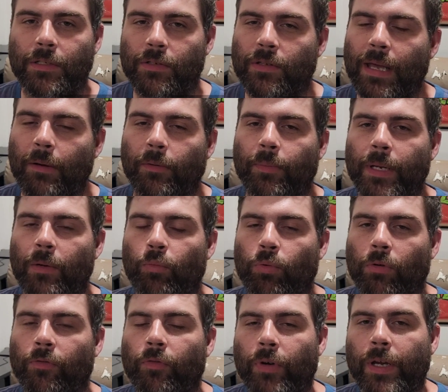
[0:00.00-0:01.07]
So that would be
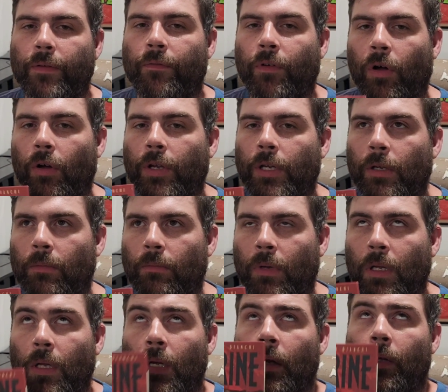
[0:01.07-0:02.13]
Wolverine Volume
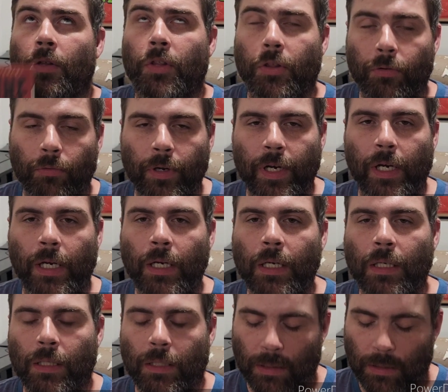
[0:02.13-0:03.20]
3,
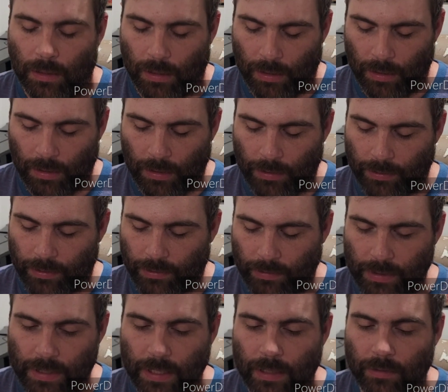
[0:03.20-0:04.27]

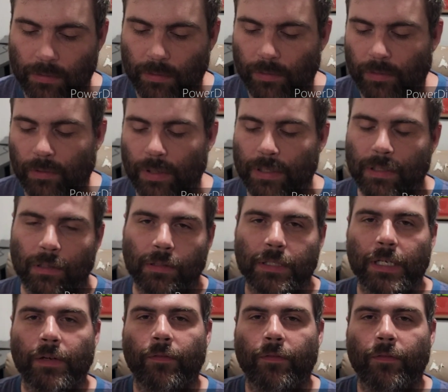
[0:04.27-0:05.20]
310 through 313.